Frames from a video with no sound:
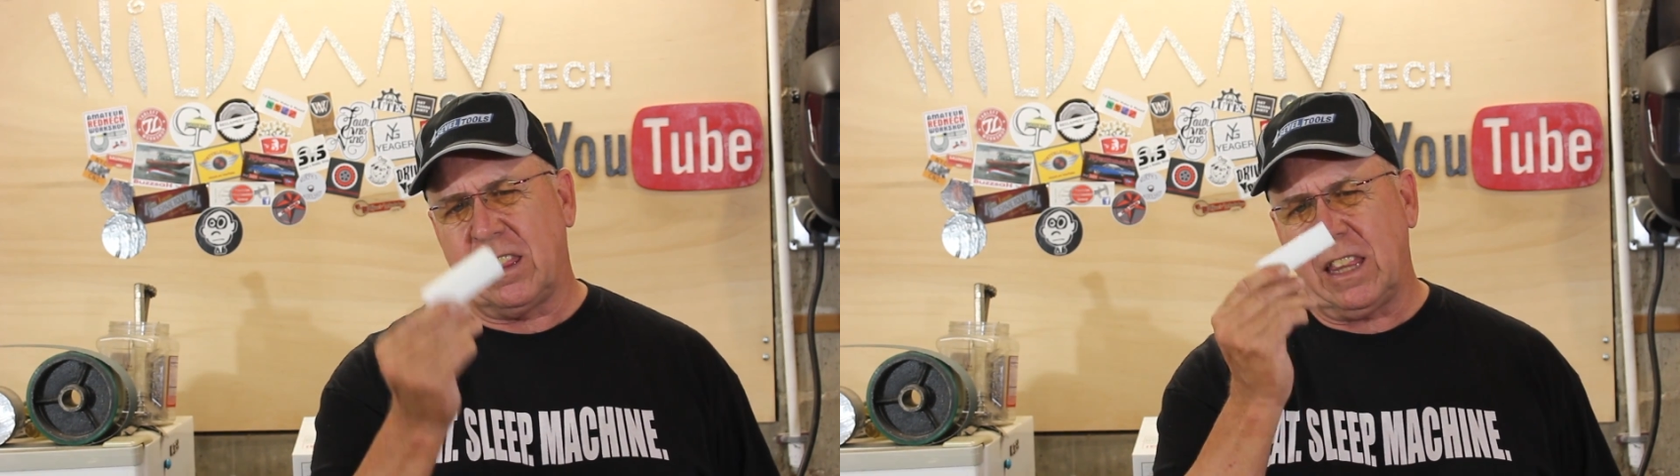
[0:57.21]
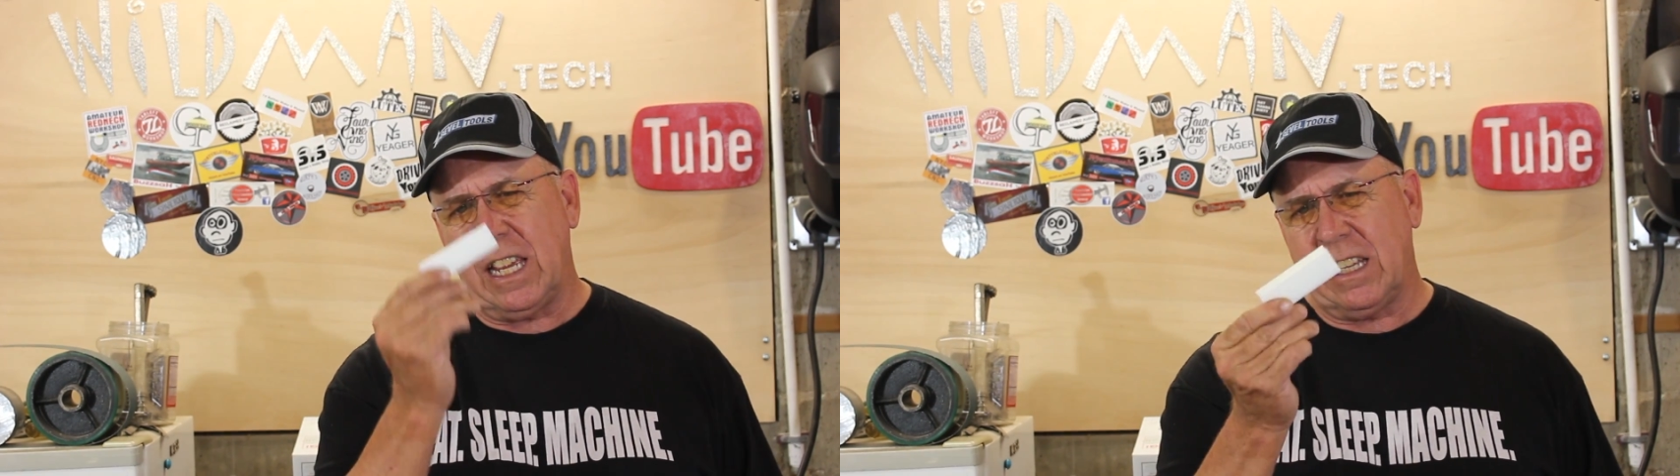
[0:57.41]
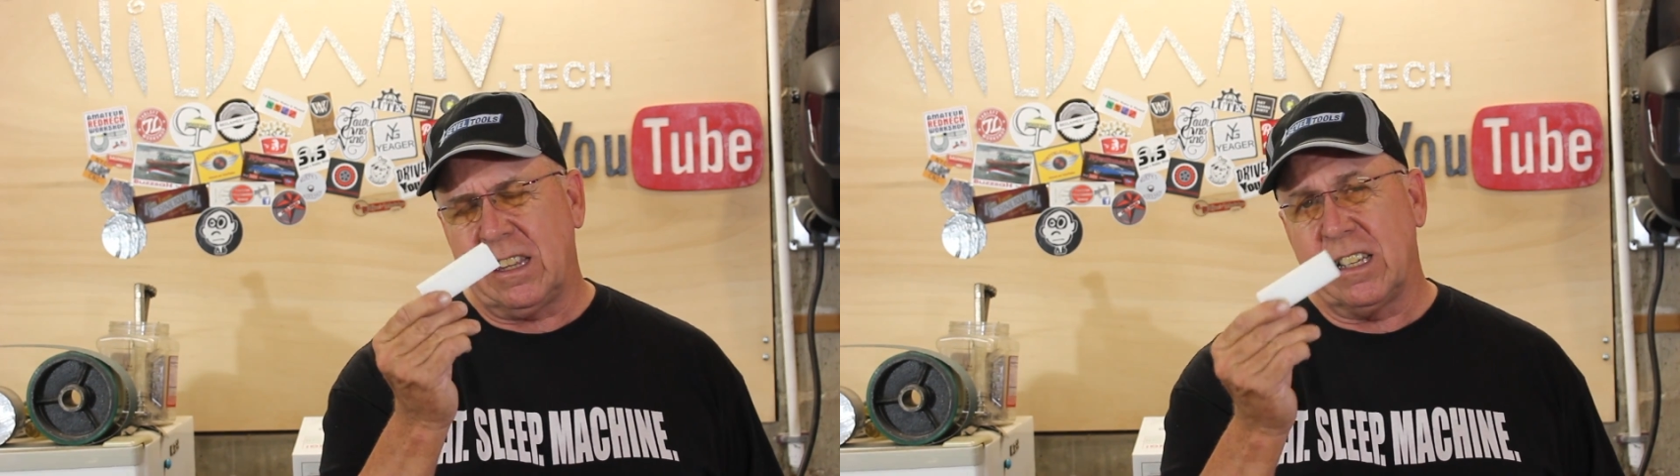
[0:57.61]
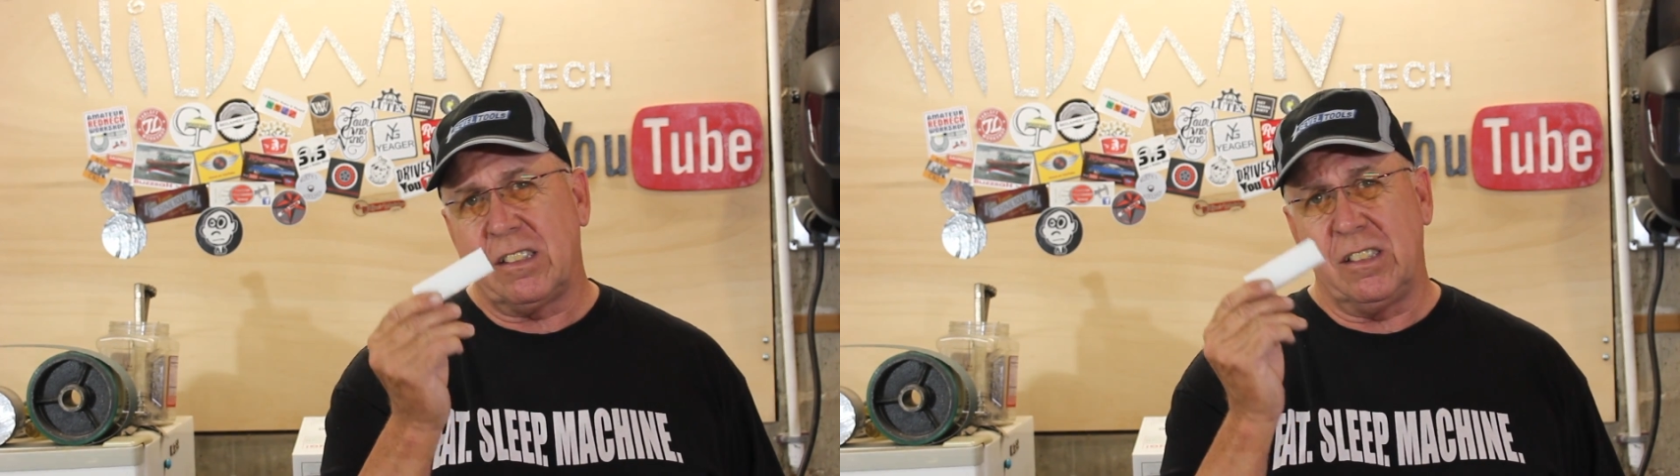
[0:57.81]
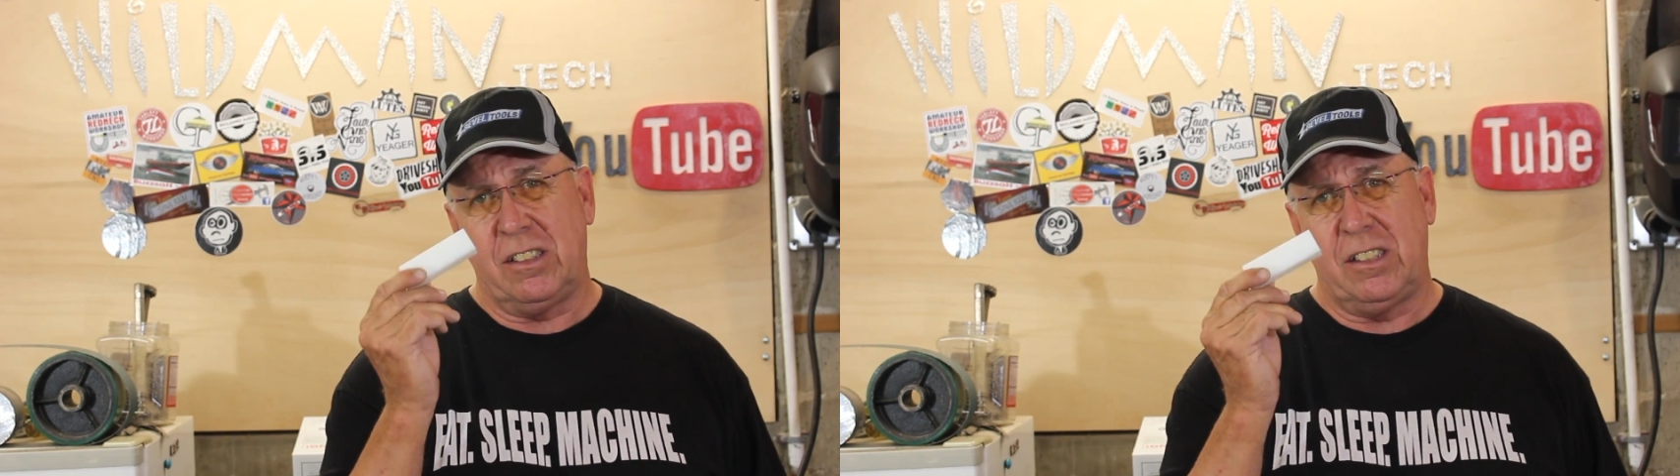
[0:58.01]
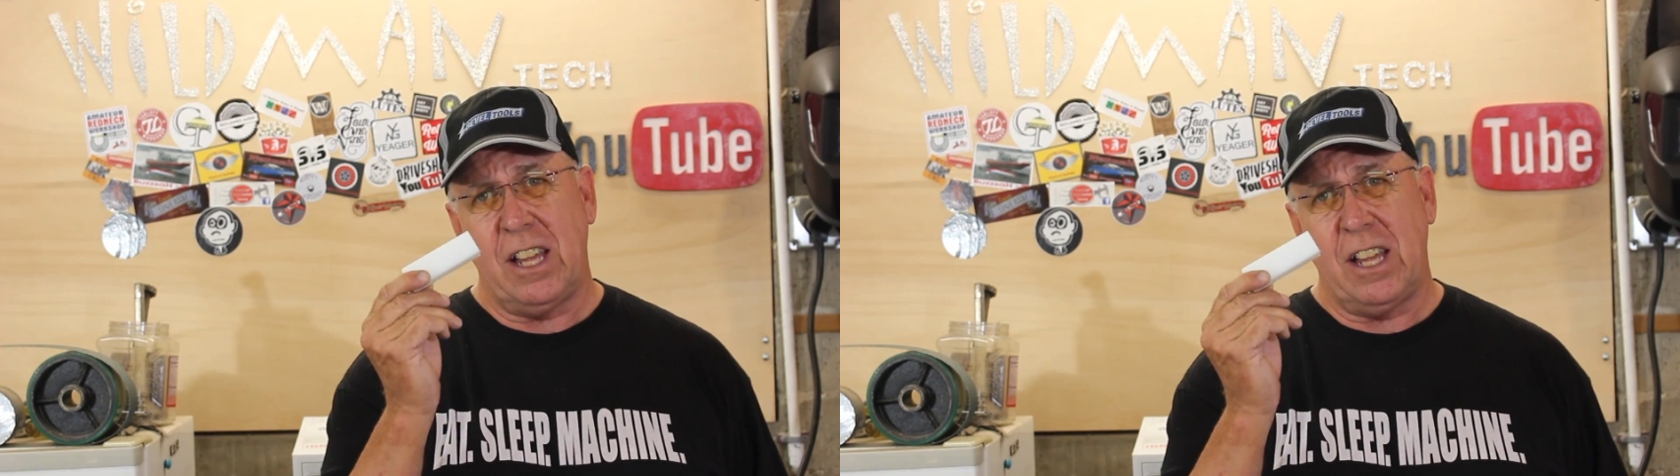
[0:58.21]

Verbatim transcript: think this is